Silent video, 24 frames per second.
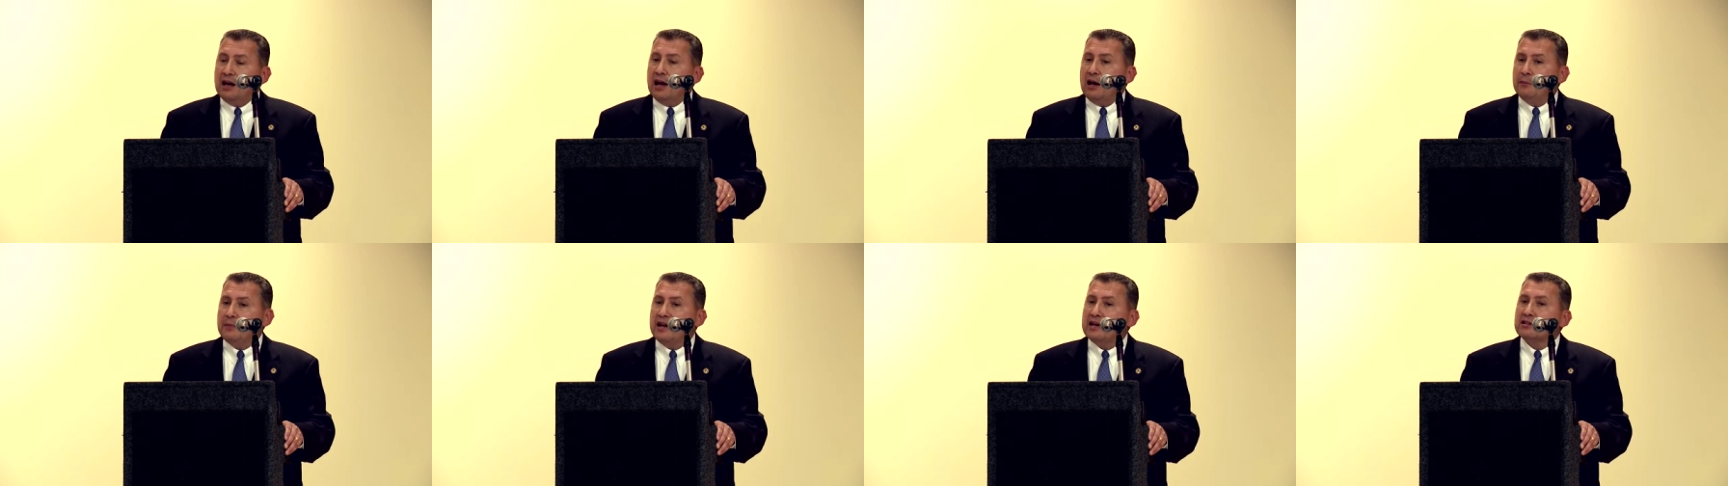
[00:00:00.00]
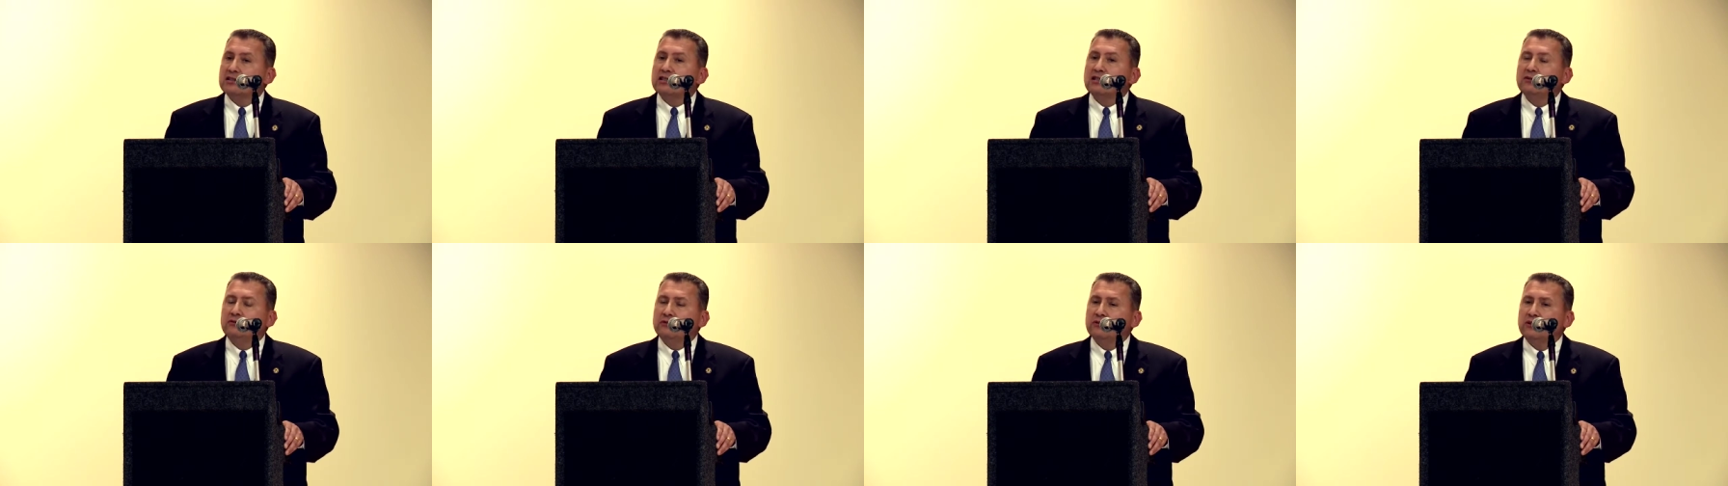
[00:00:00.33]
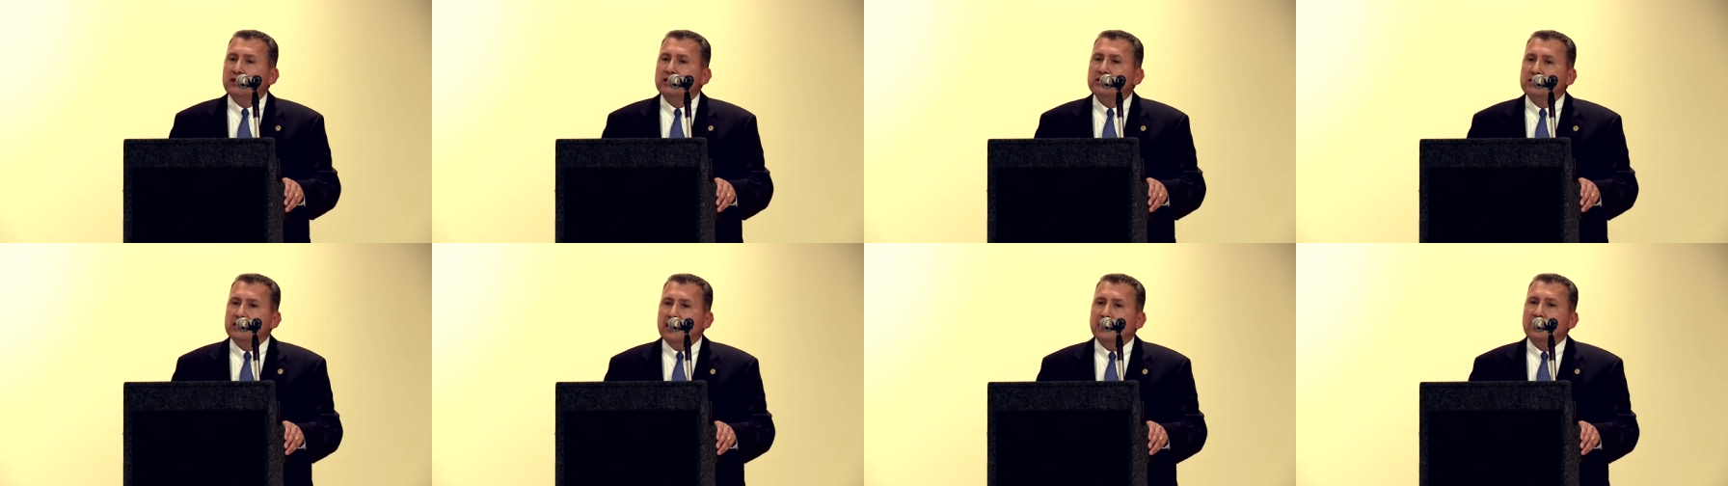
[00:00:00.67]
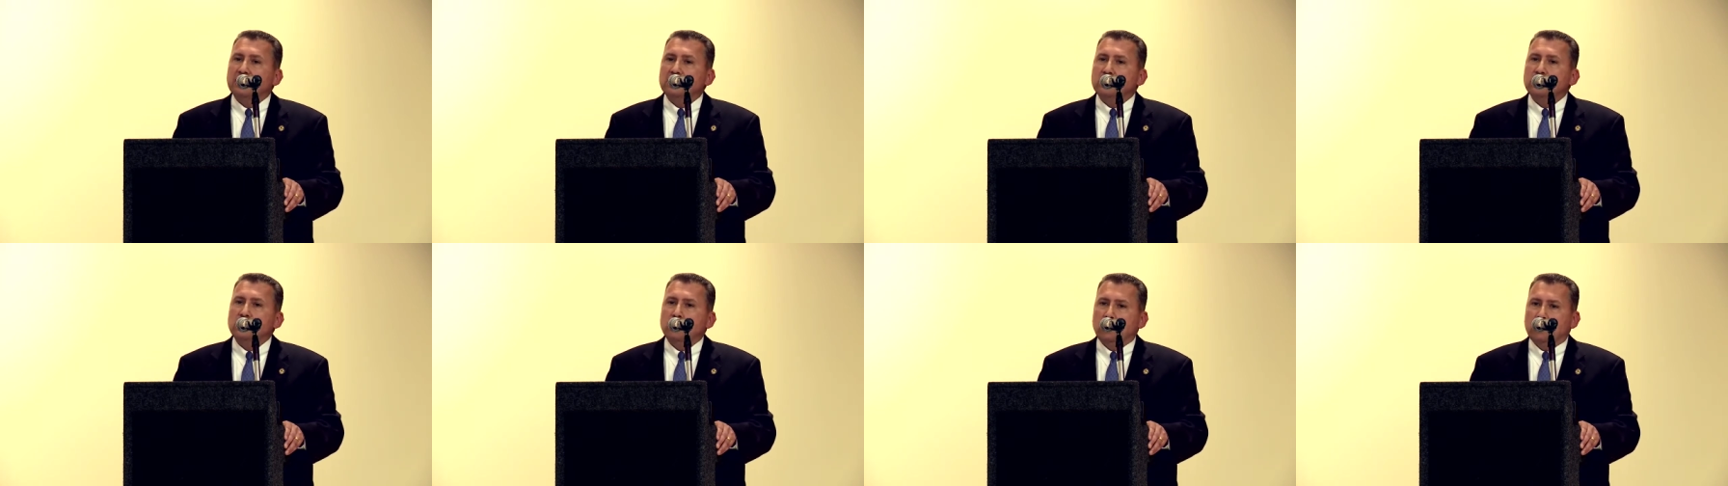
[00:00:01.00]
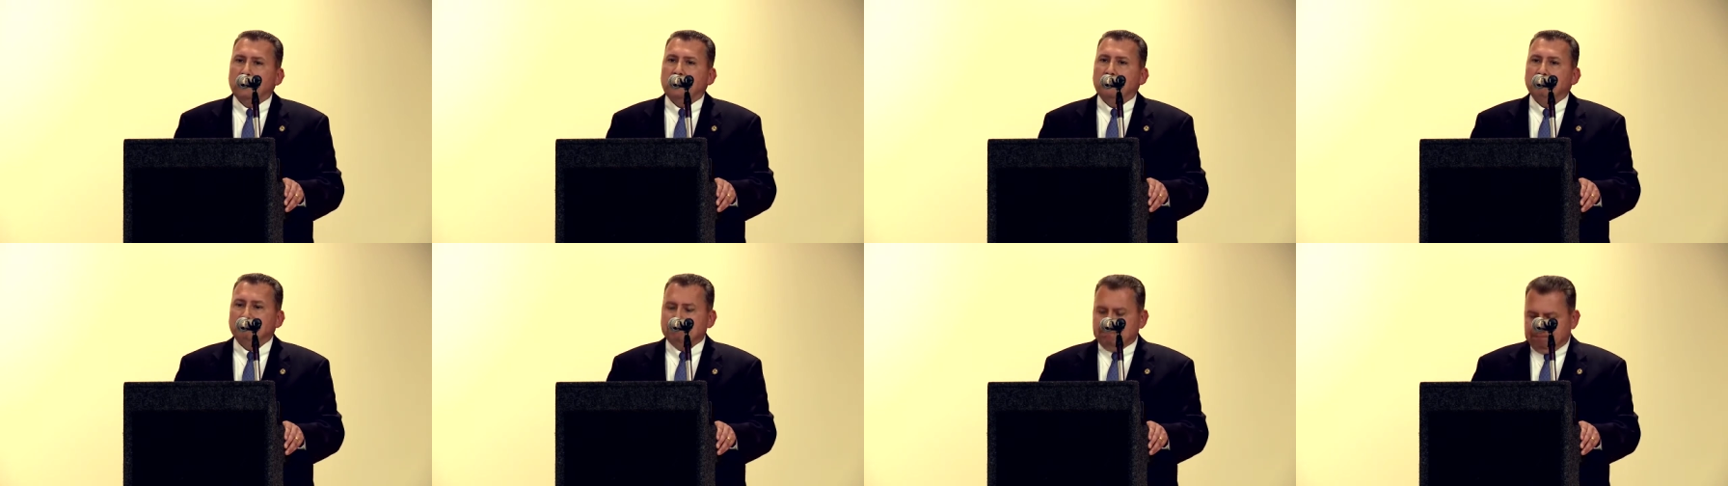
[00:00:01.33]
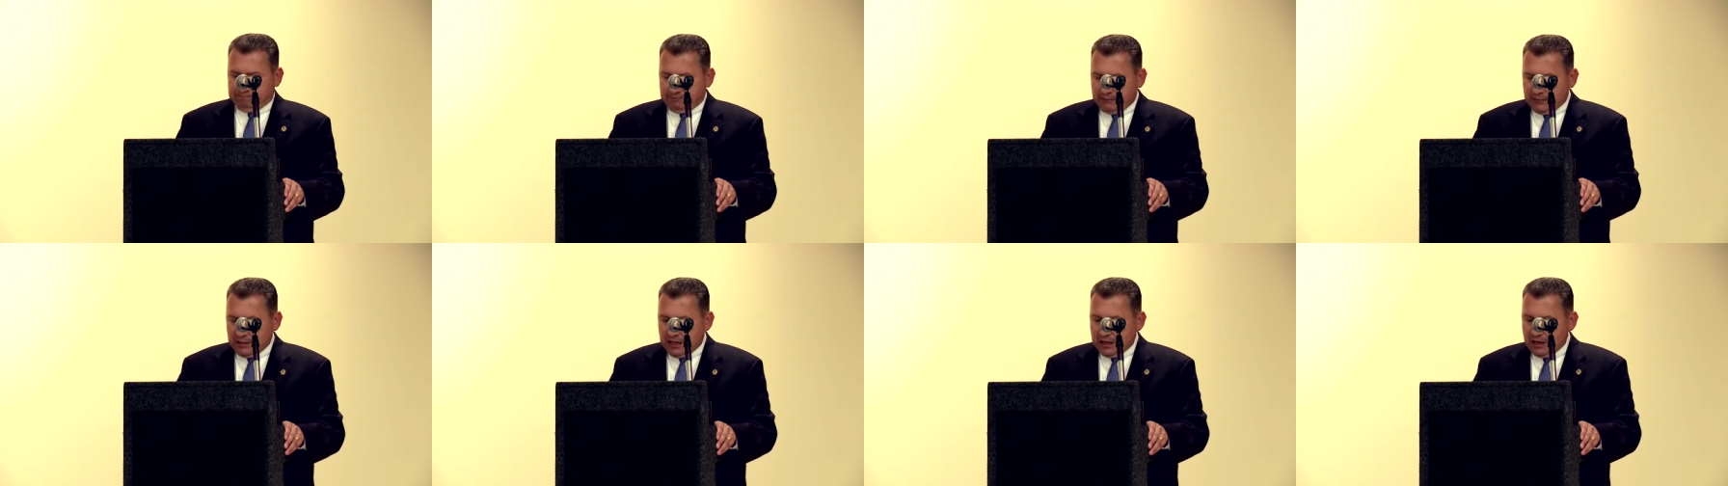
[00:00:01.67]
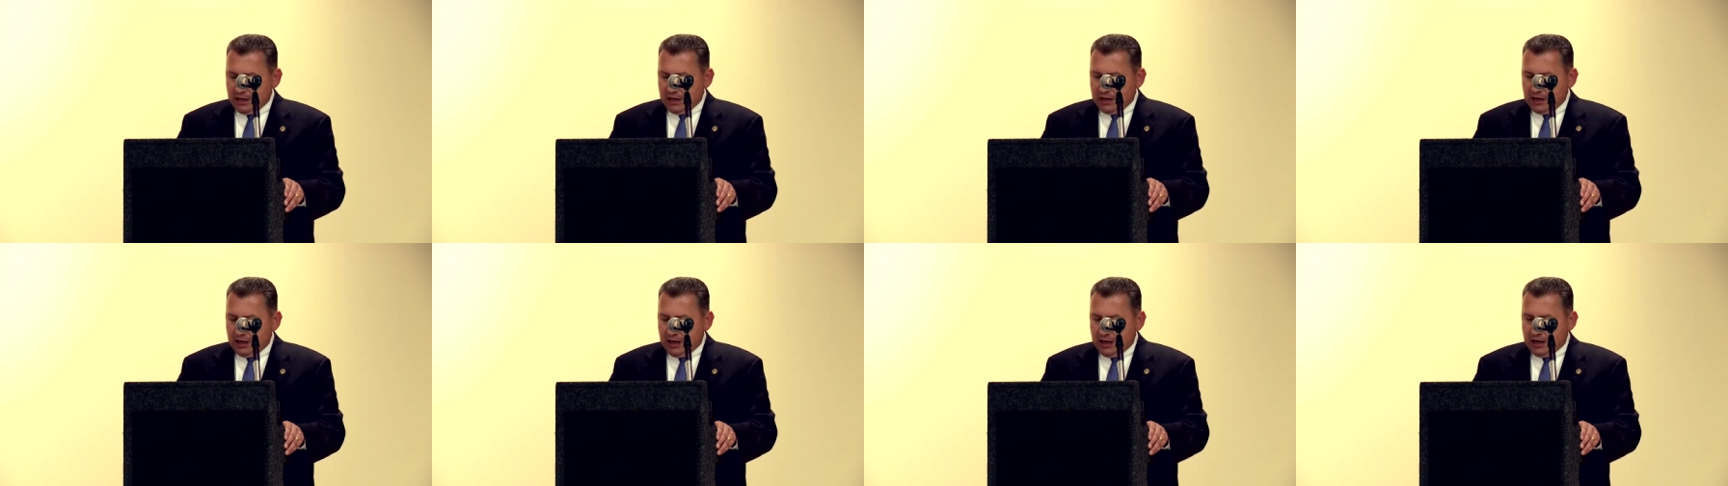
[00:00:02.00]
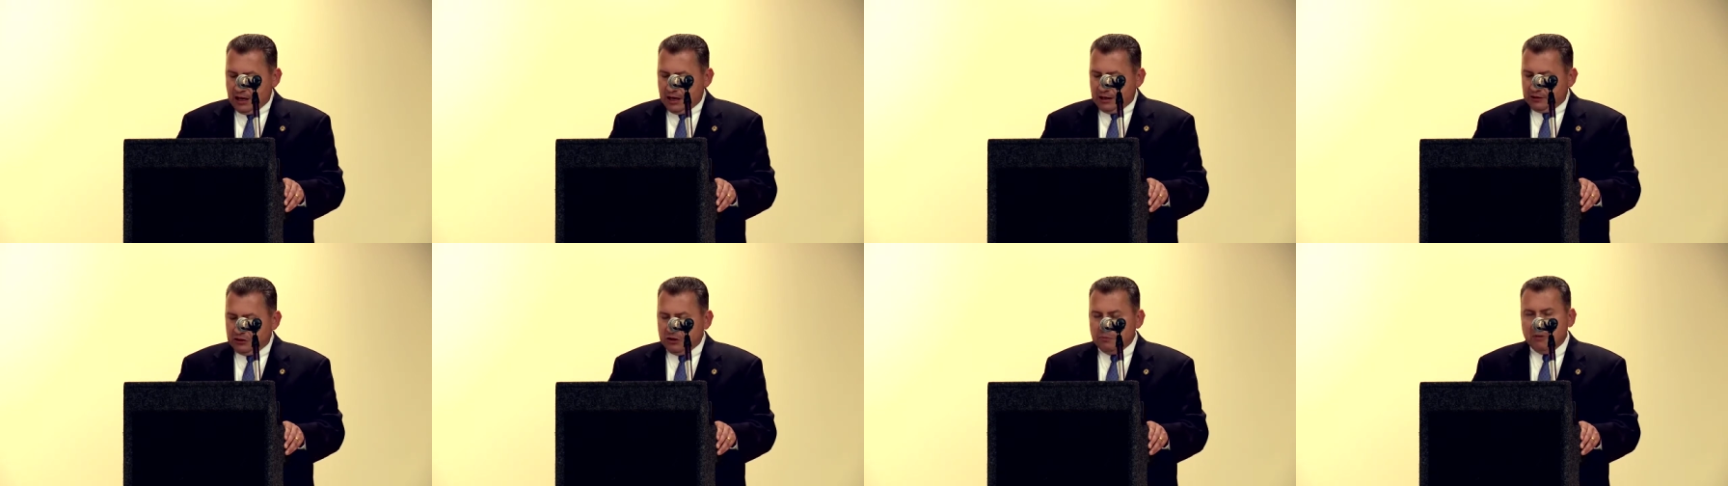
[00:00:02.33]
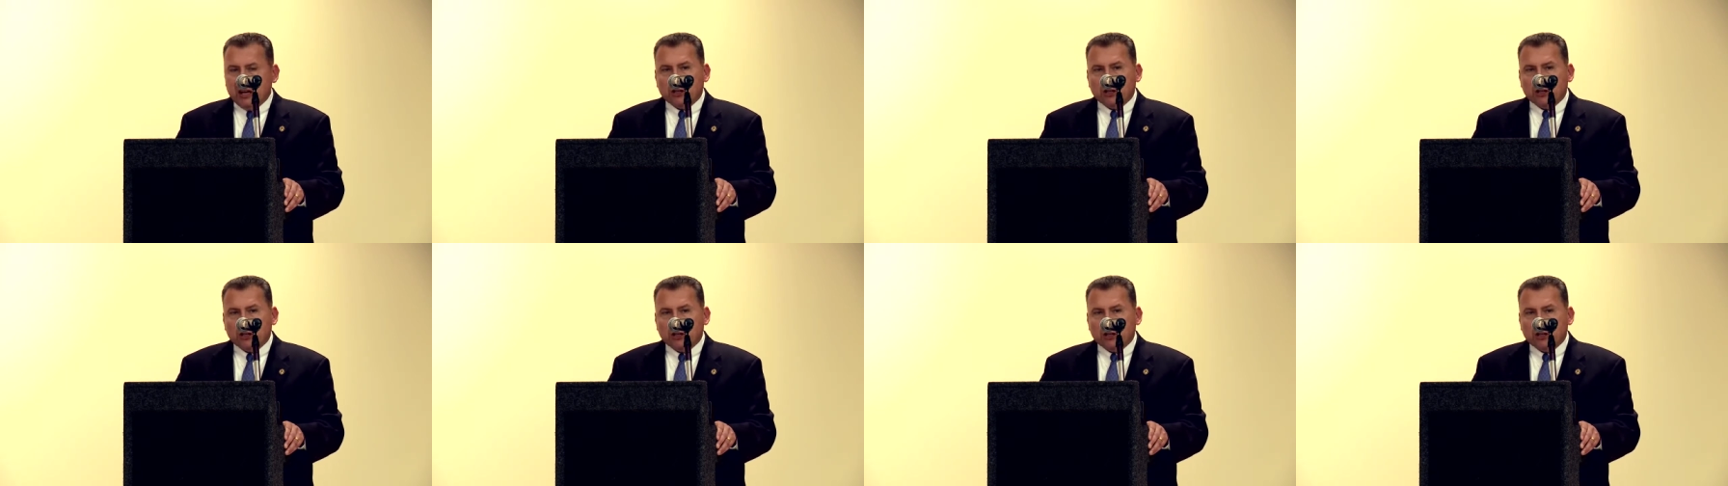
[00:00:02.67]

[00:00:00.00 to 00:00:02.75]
I'm asking for a second term to